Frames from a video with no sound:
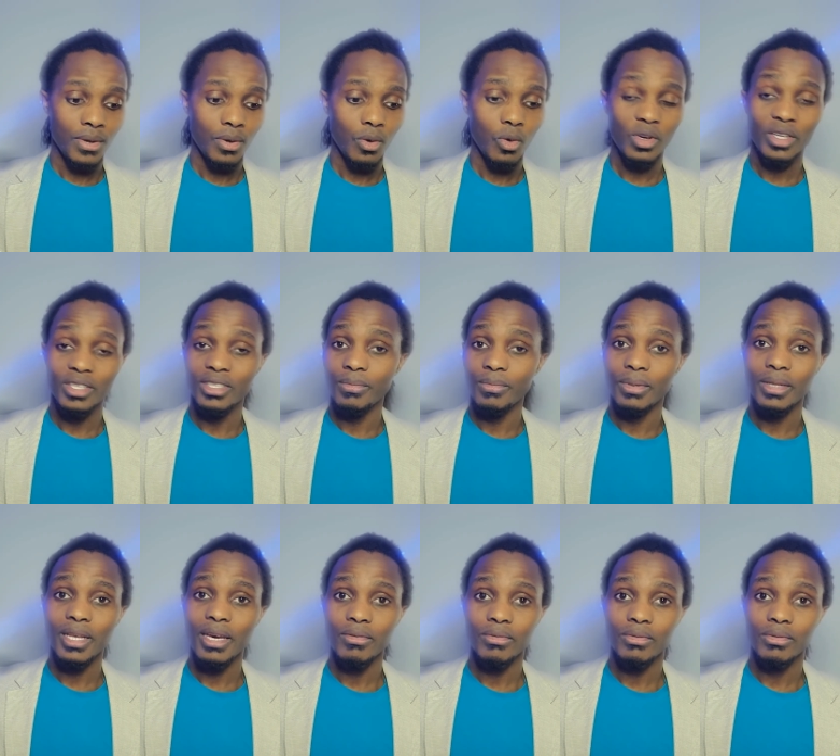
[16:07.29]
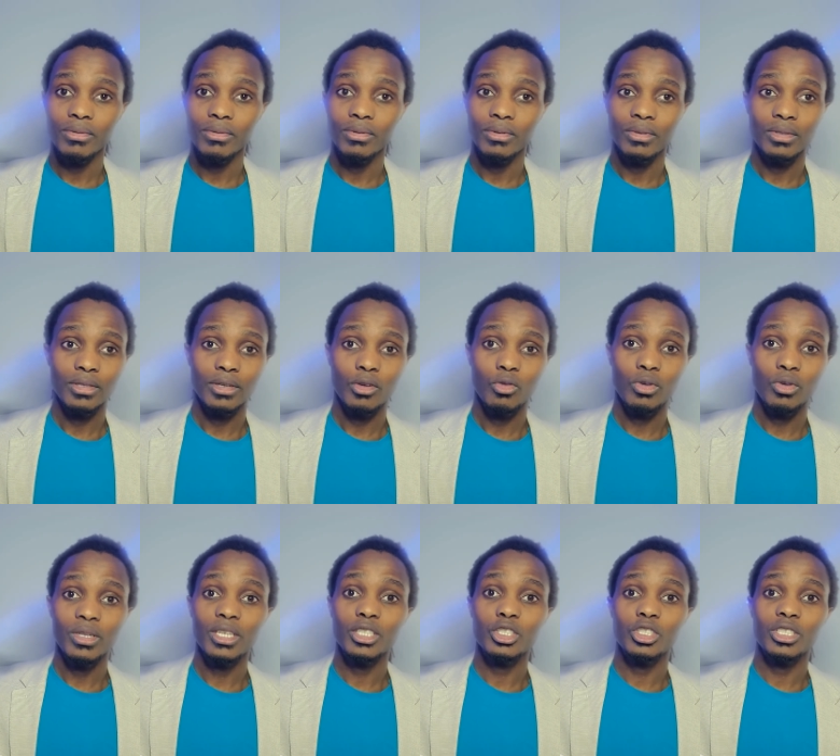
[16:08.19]
on a deeper level.
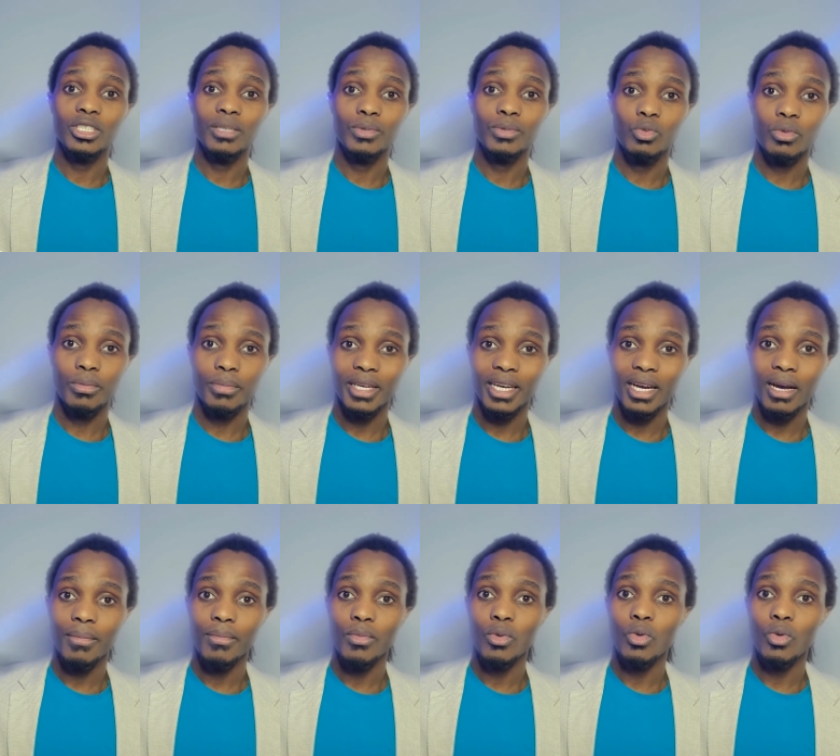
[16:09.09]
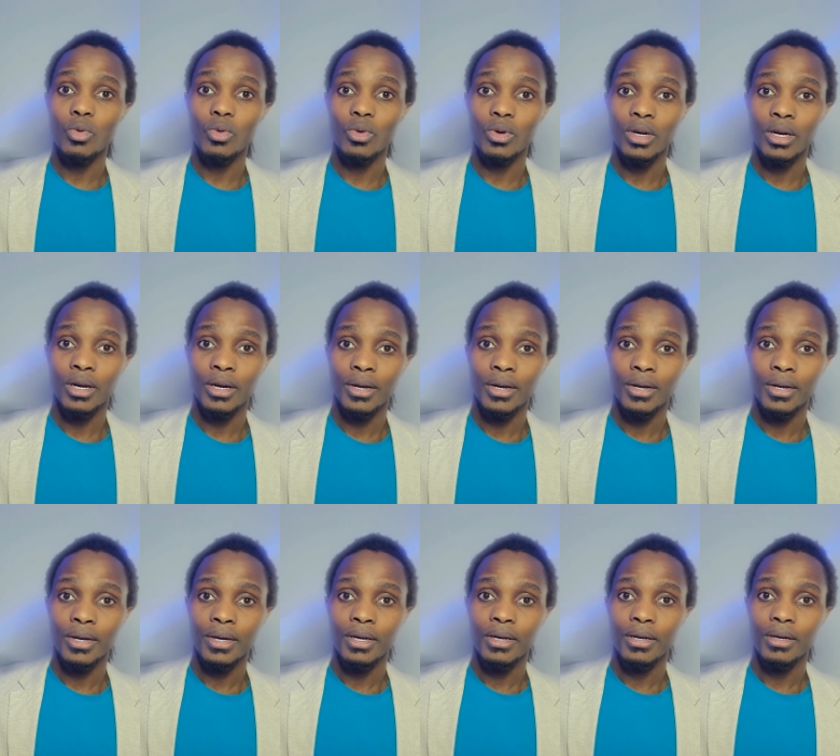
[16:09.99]
Relationships will become more
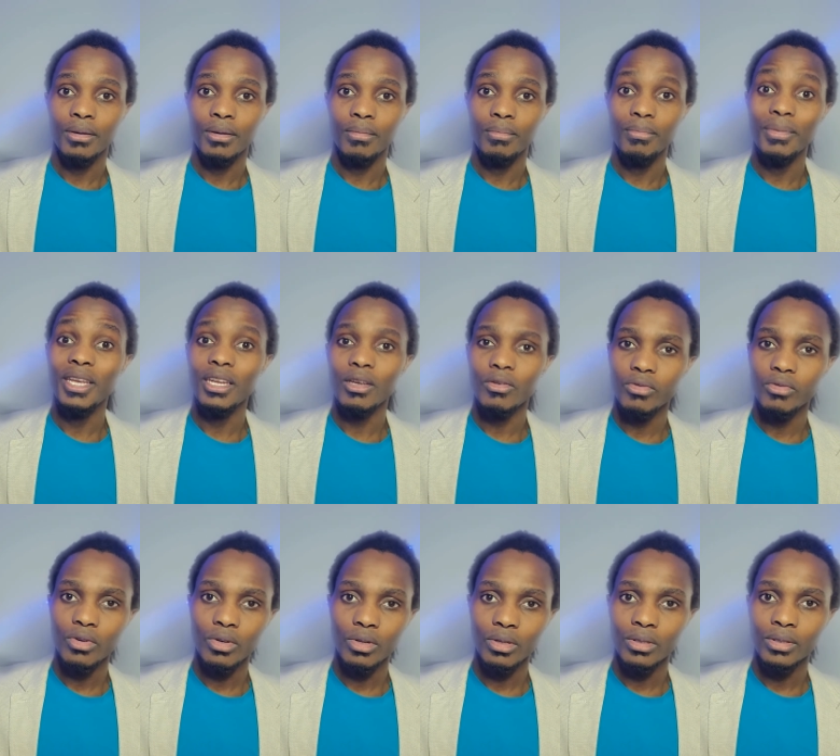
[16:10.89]
meaningful,